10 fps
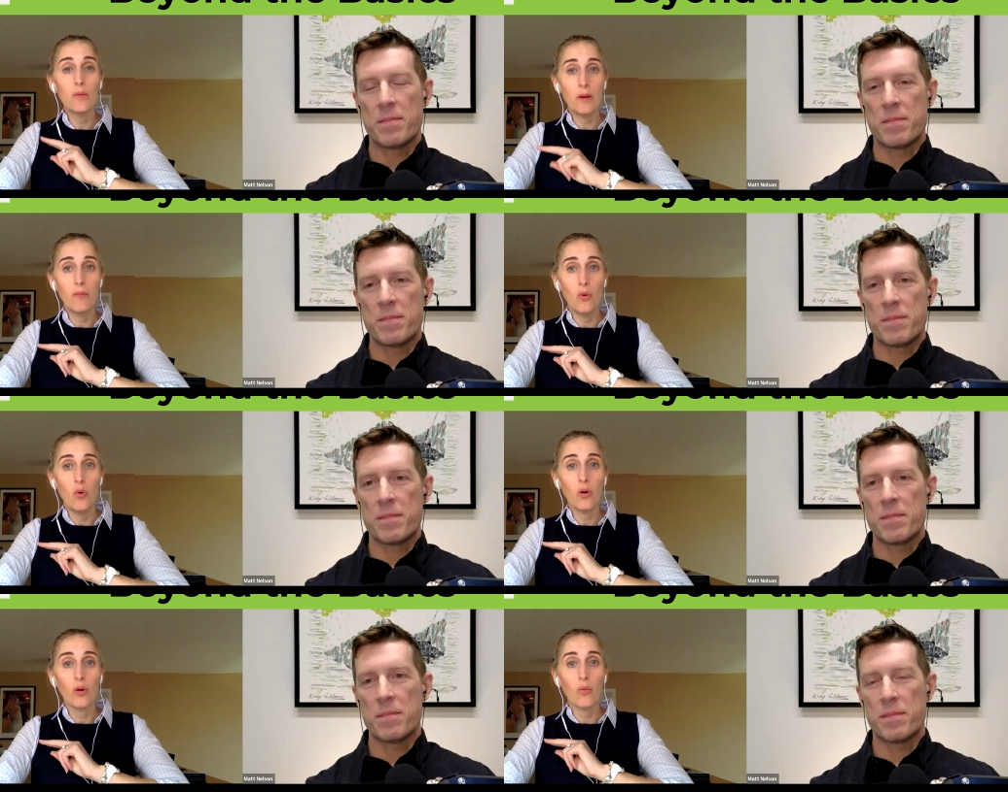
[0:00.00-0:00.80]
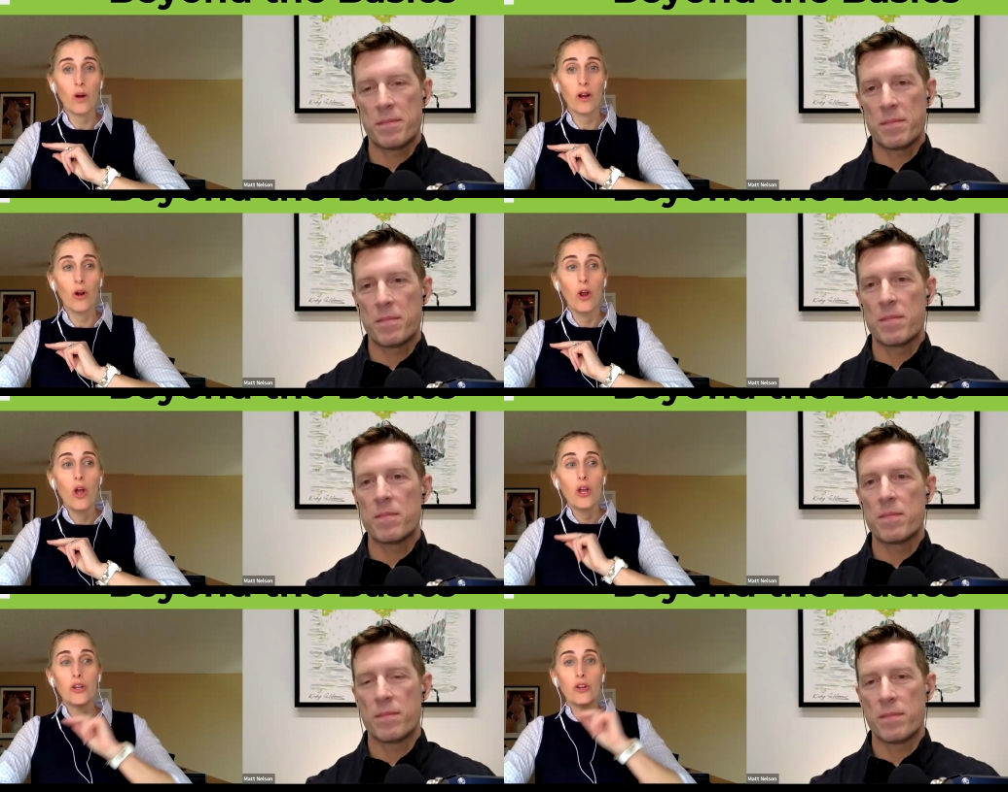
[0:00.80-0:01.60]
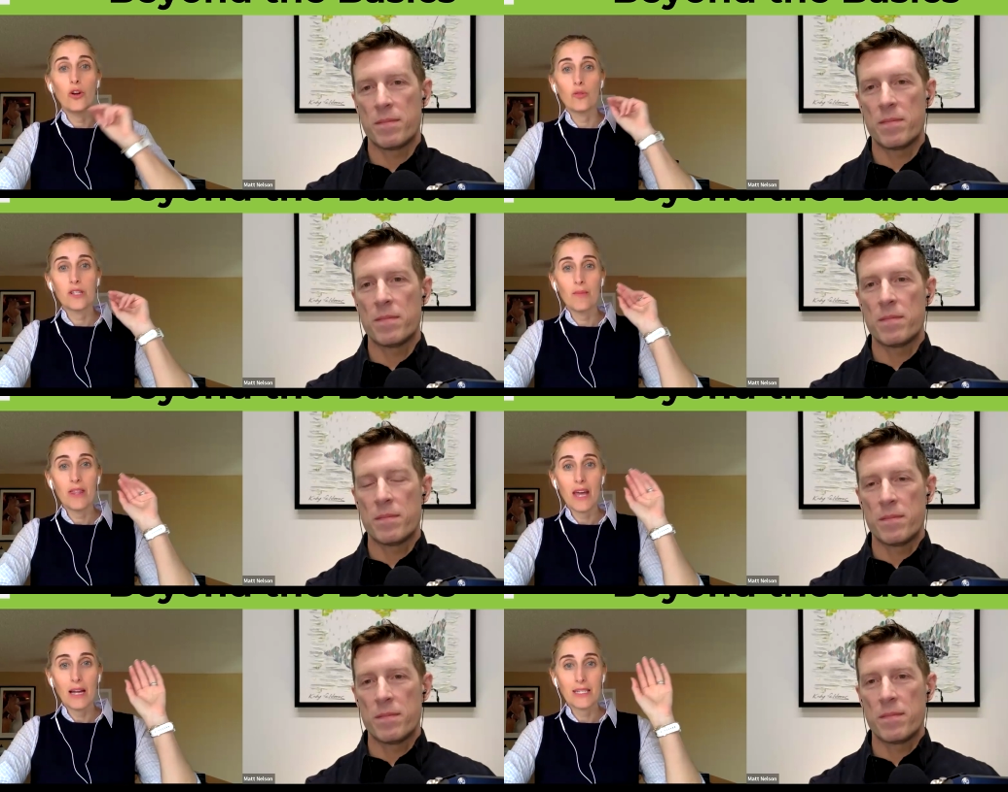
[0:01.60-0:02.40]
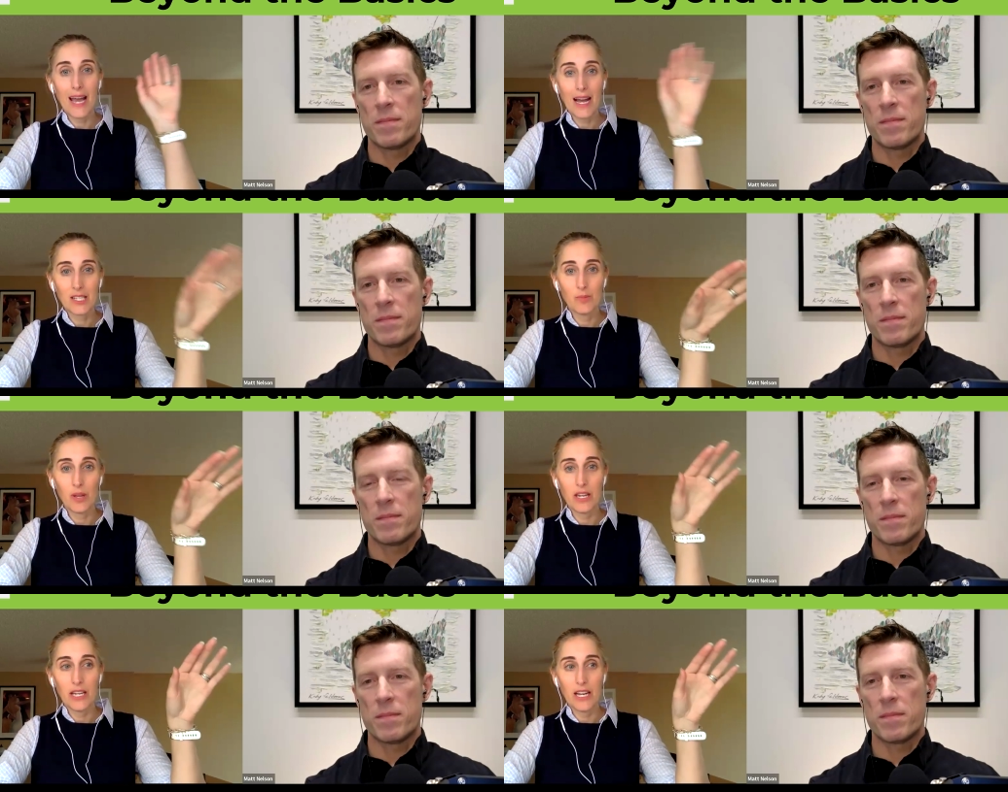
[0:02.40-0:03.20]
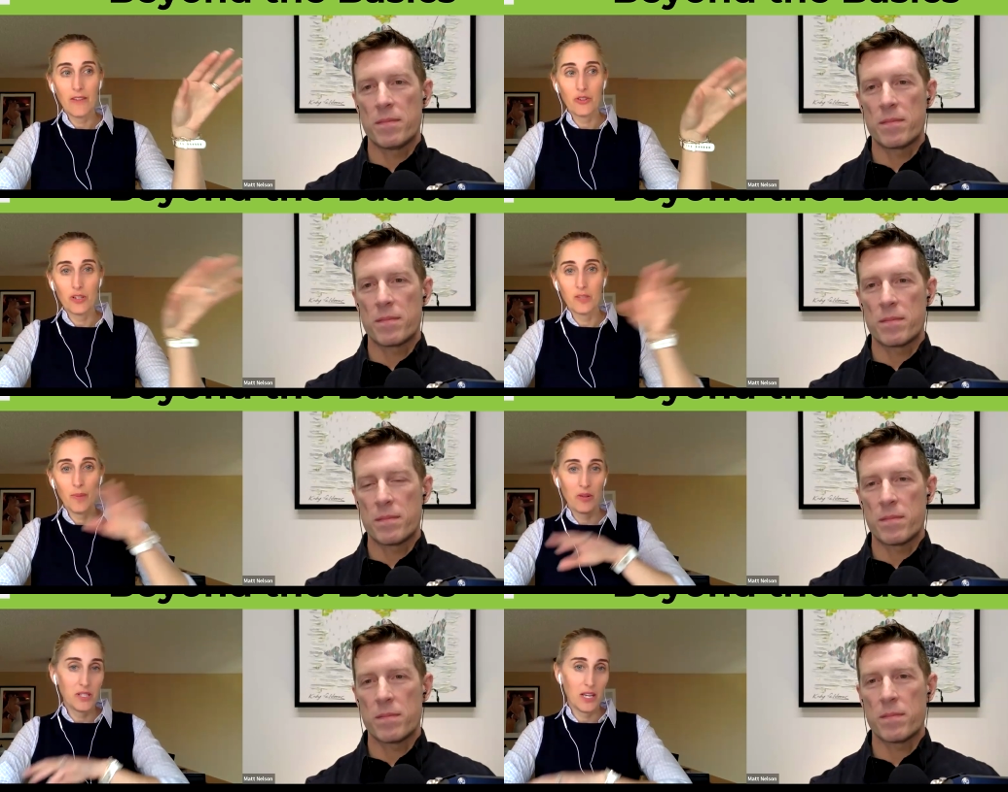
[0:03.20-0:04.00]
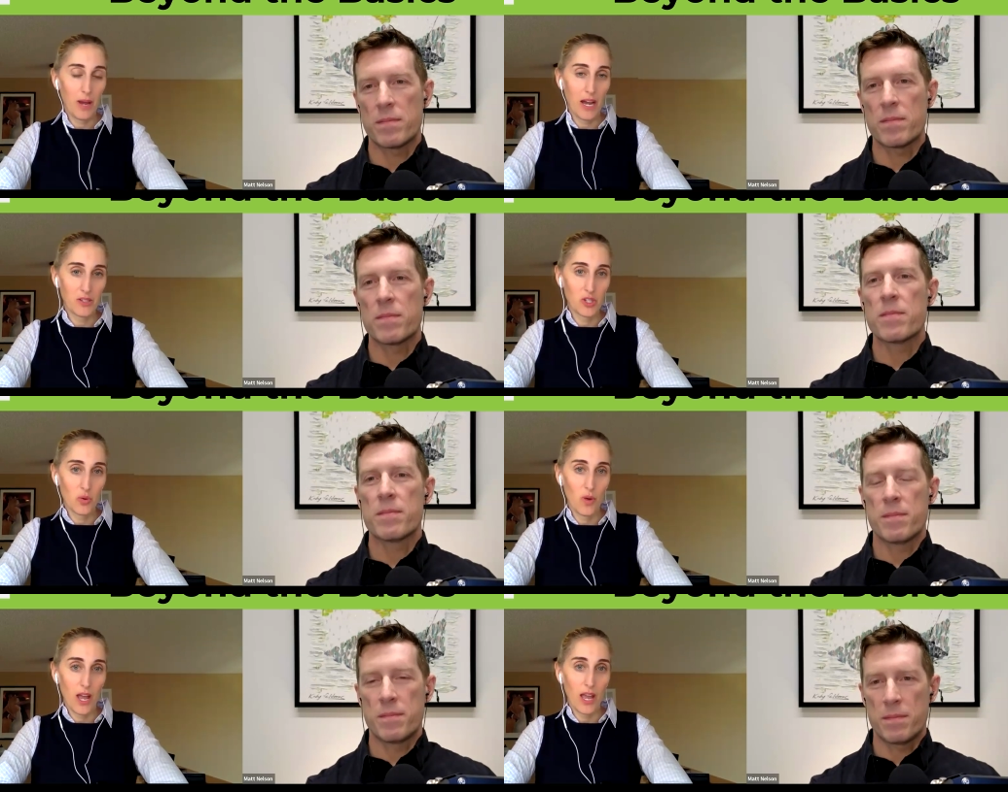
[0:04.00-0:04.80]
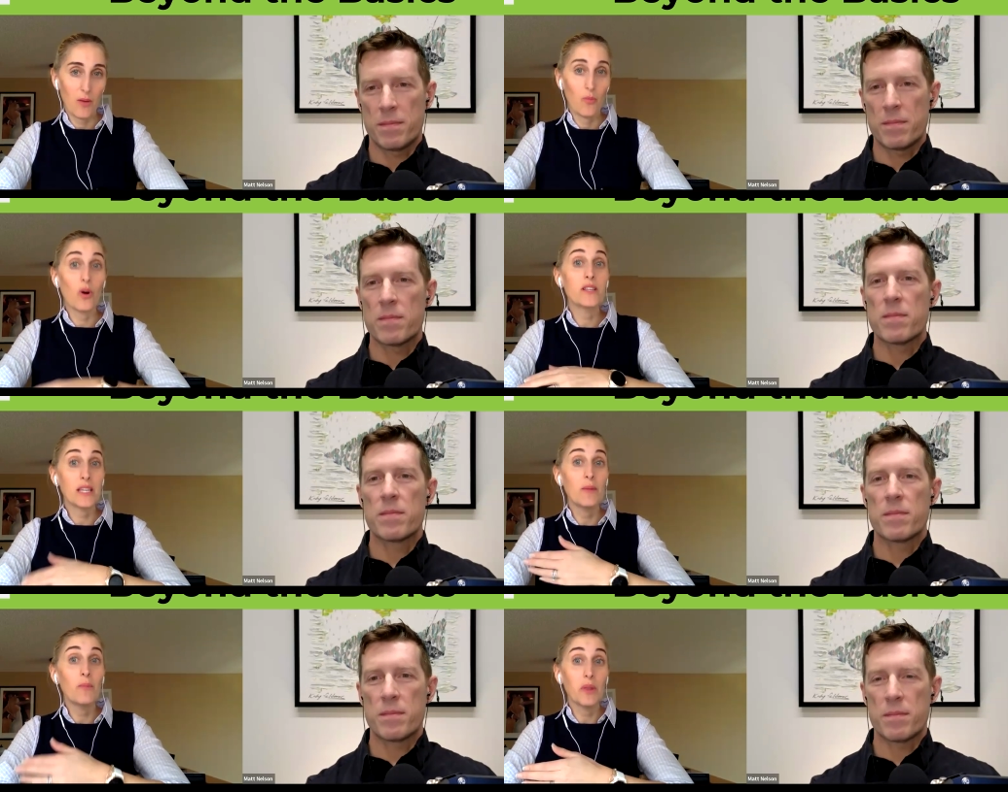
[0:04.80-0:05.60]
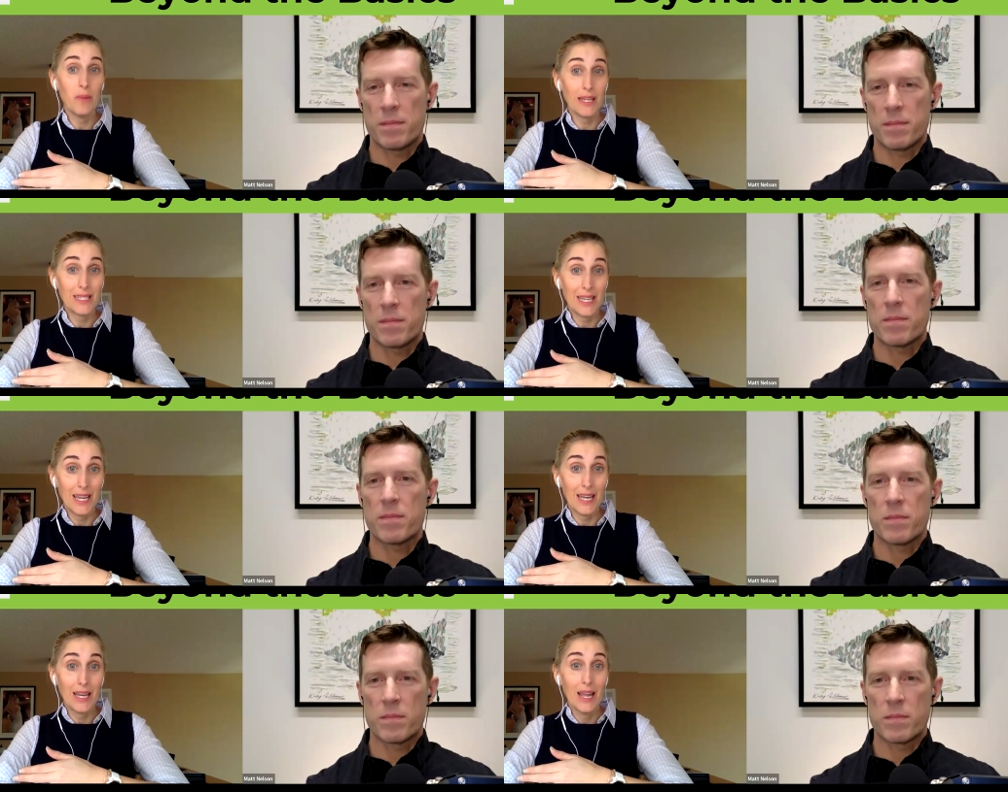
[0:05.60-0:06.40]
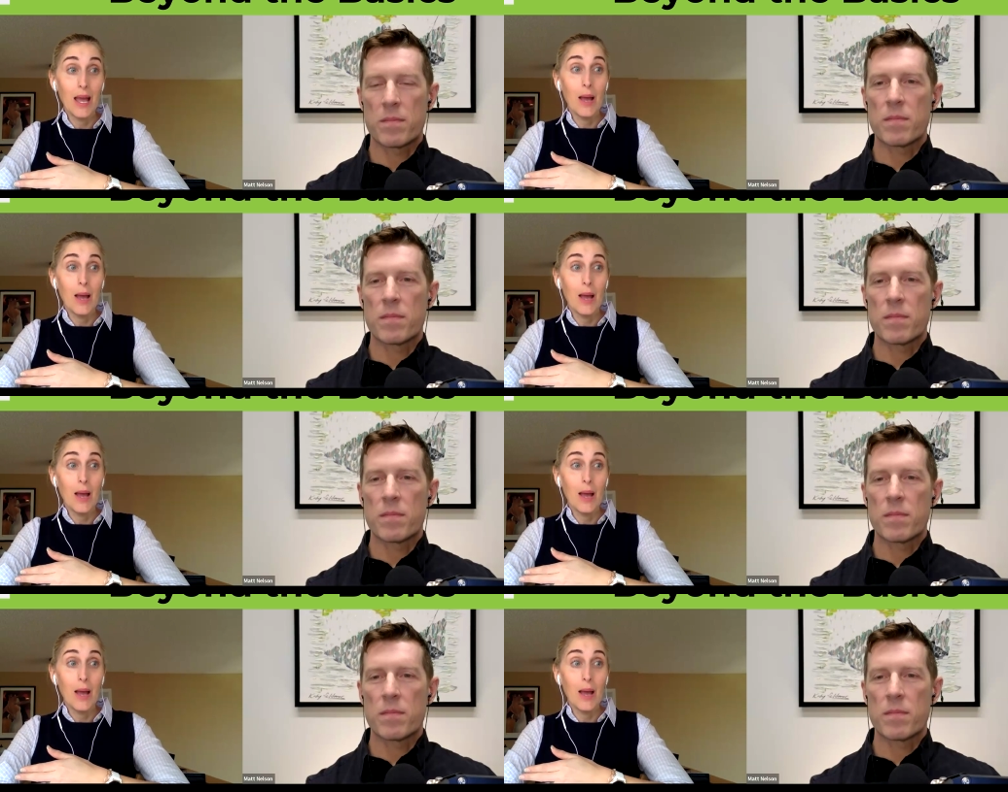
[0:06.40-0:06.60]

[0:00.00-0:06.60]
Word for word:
Speaker 1: a bit more where you know, some of that tax planning after a spouse had passed away was implemented,